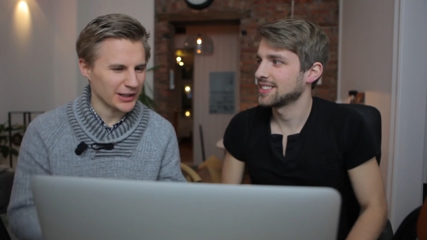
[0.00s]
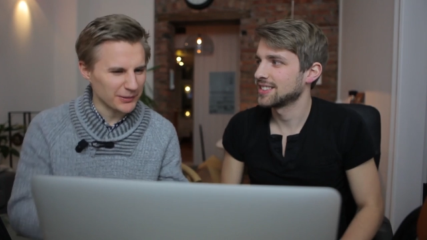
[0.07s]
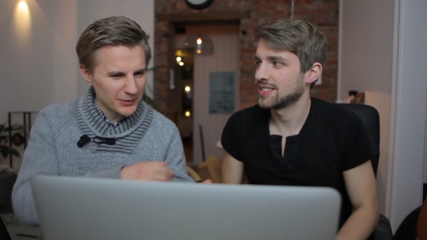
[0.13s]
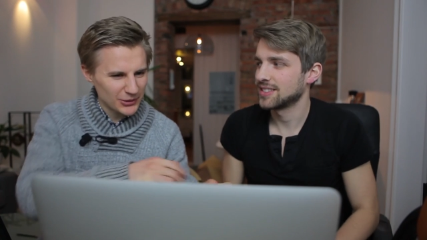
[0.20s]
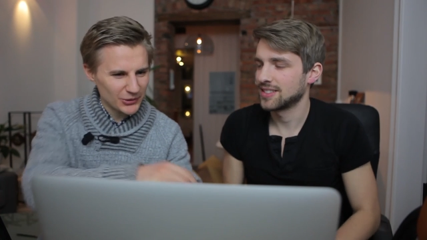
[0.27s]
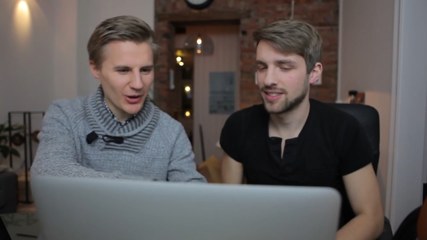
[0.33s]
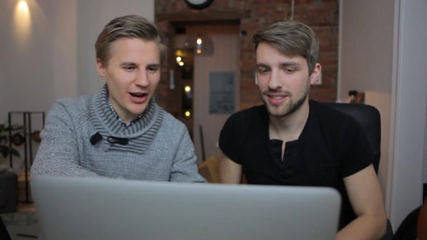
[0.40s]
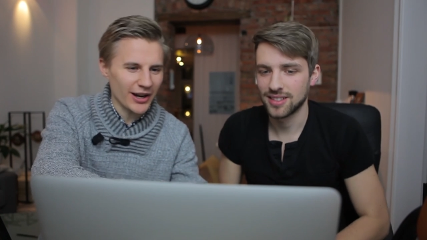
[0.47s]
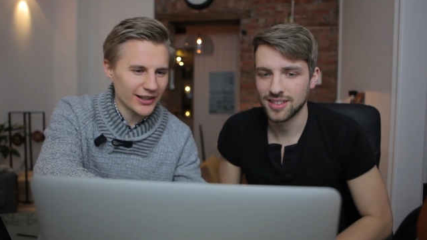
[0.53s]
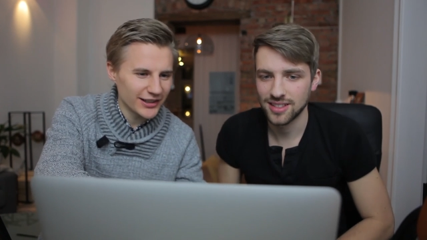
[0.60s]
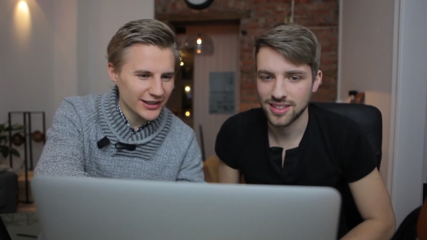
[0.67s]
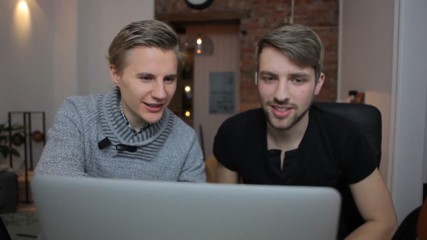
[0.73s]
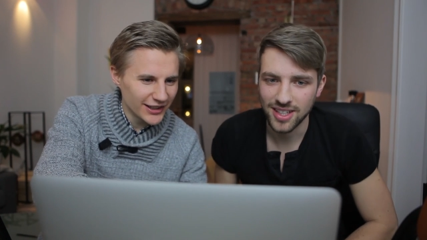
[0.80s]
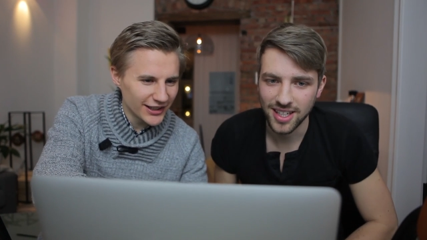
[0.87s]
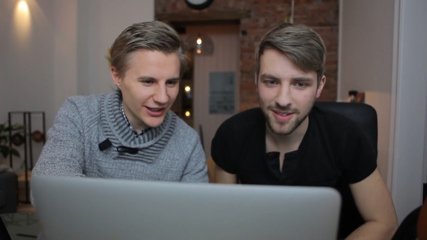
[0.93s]
Speaker 1: me try.
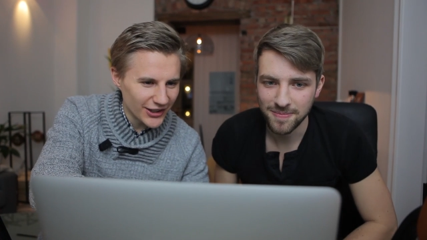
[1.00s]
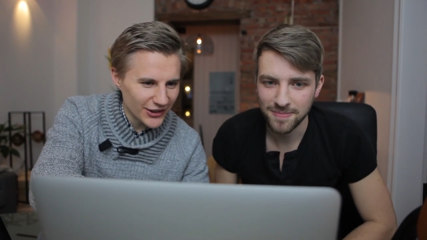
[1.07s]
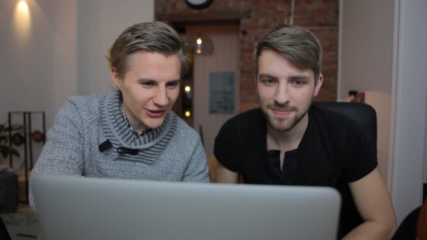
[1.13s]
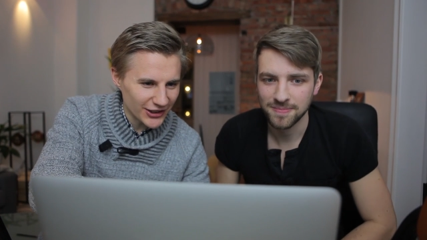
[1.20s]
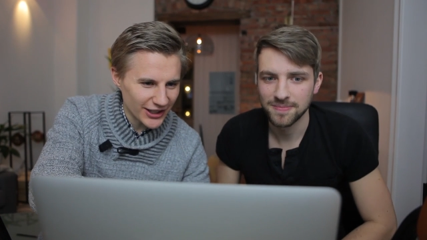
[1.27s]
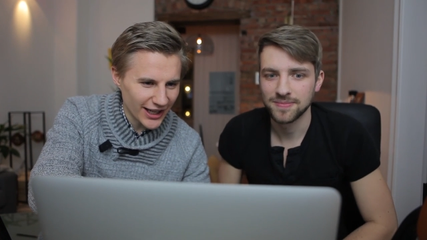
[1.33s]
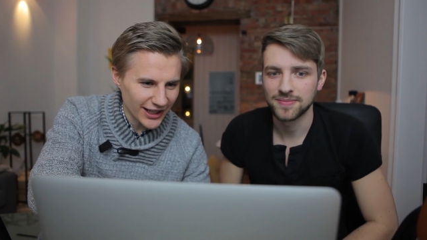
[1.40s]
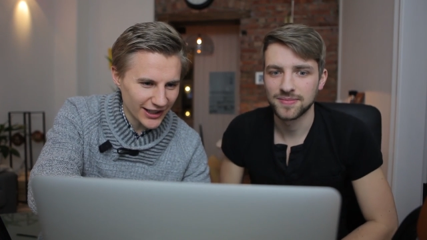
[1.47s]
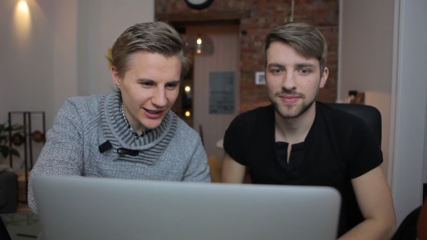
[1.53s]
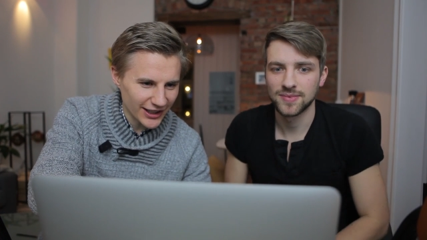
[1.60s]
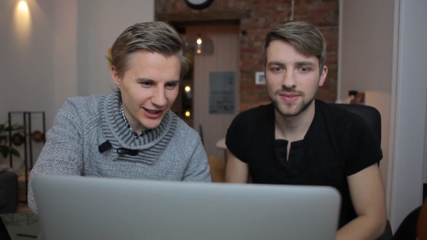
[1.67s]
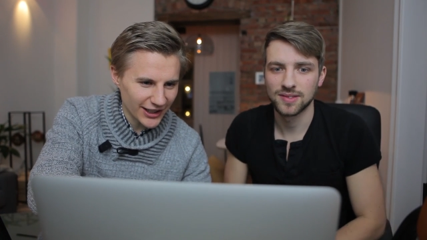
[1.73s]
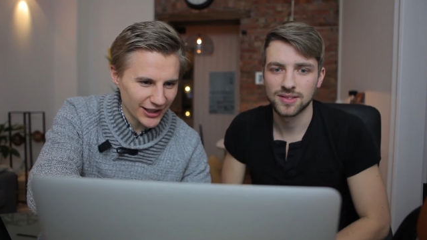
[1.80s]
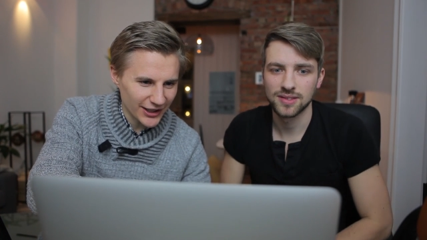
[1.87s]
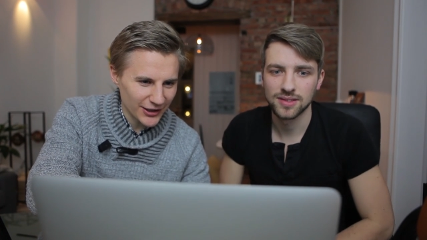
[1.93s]
Okay. Okay.
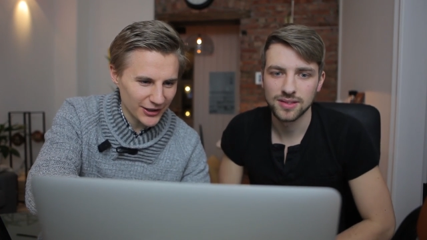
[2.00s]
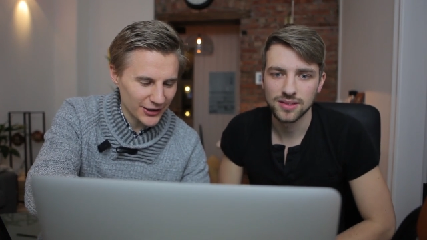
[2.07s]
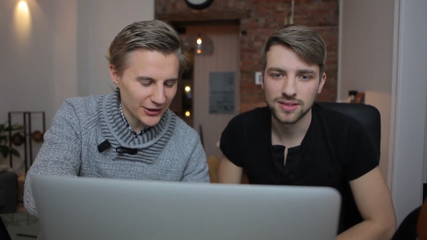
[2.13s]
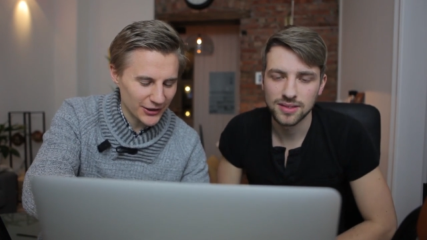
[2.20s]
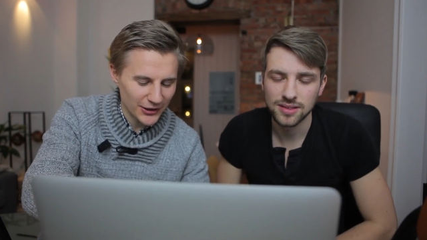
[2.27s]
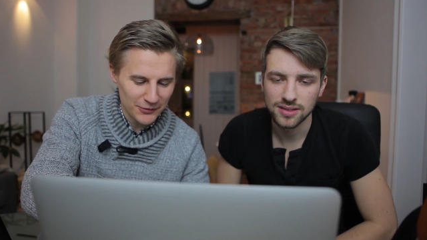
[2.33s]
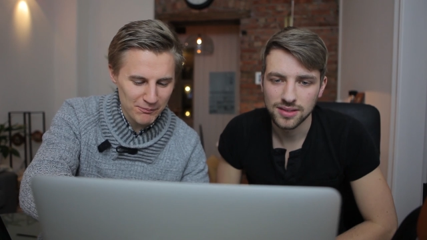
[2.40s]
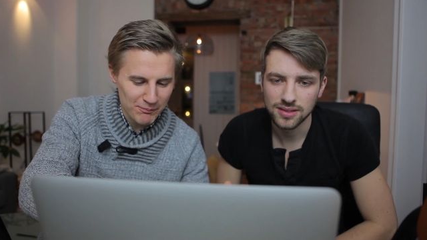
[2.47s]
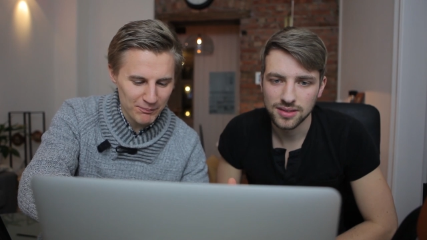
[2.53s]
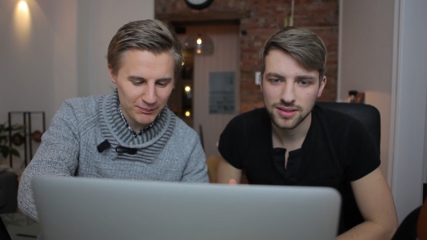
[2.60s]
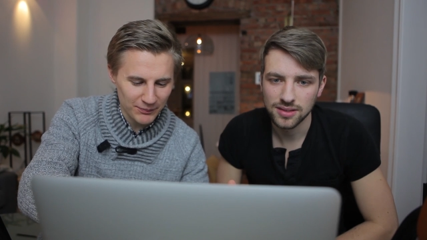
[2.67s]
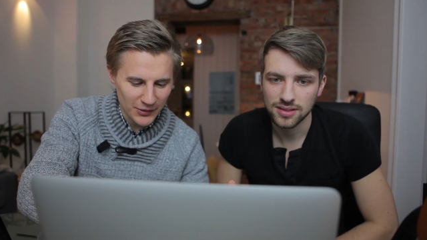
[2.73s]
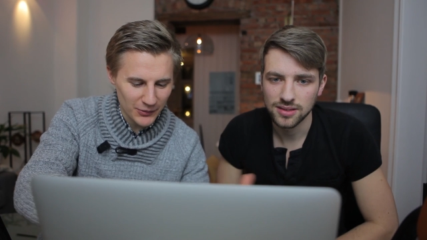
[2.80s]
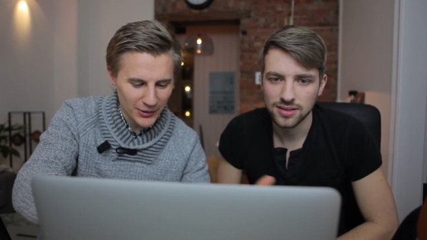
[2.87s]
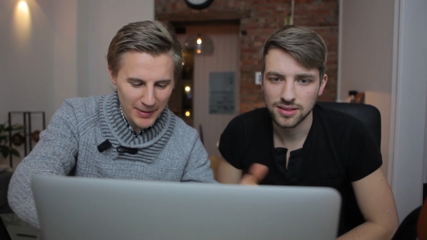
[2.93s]

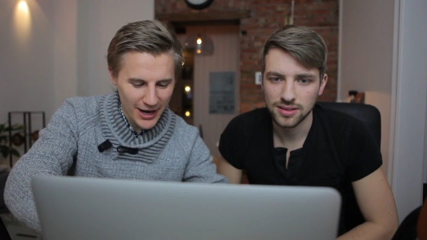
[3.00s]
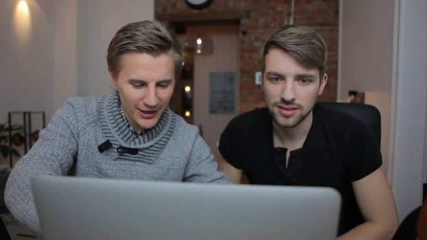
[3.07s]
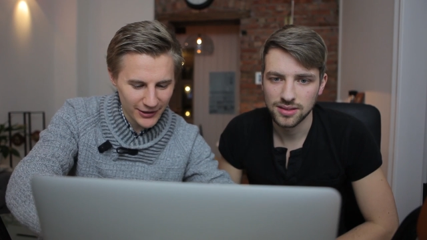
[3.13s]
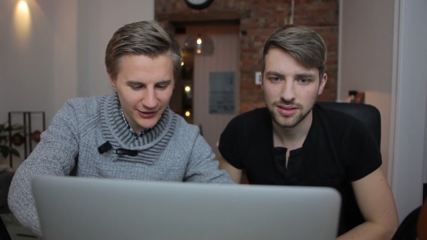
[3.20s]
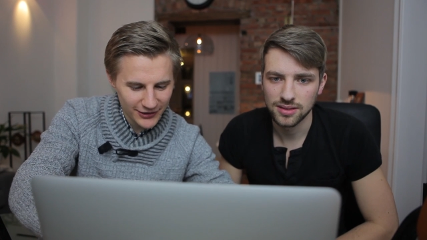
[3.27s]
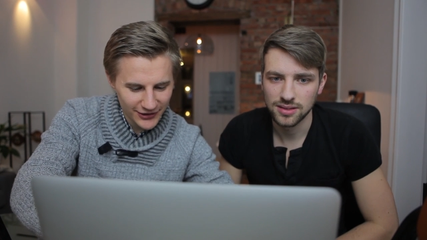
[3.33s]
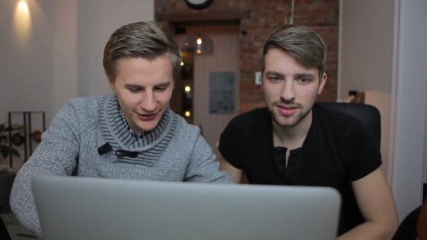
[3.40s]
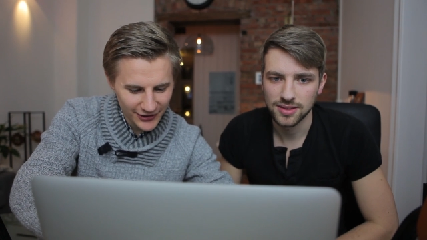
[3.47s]
What about